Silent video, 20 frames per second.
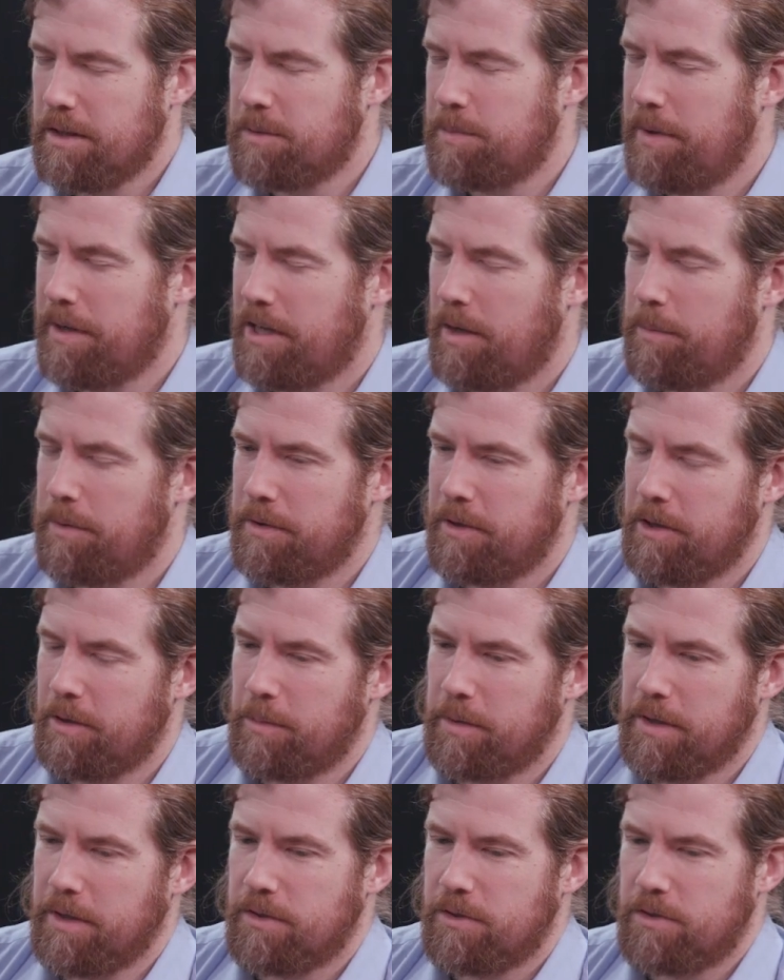Let's back up a little
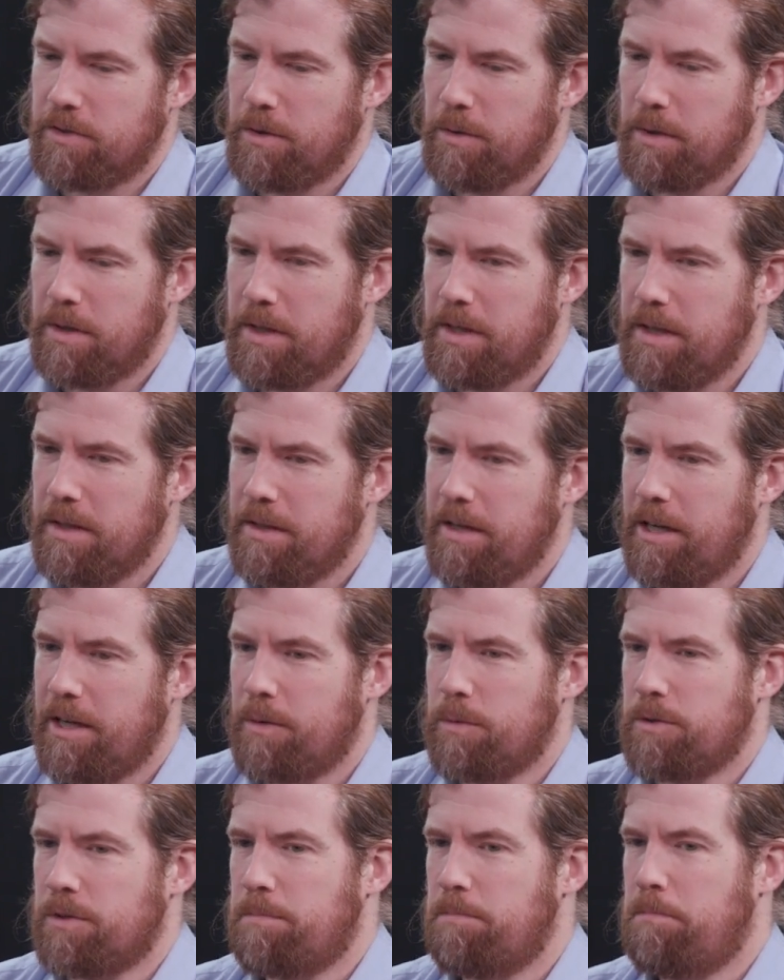bit. So
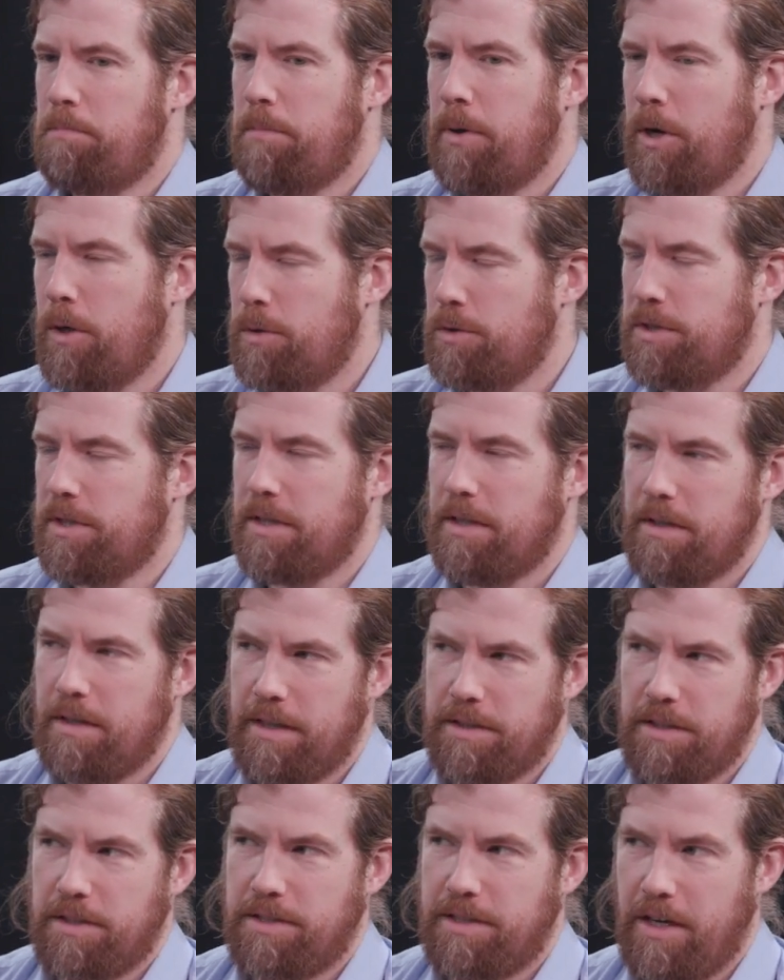Gignac was posing
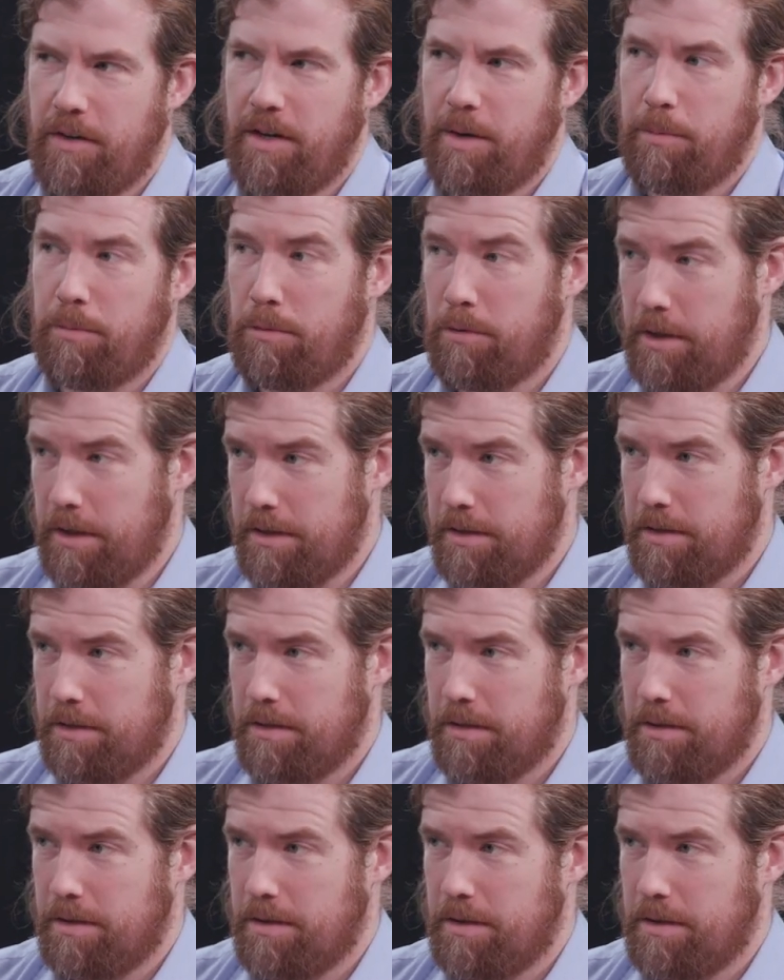as a Saudi prince.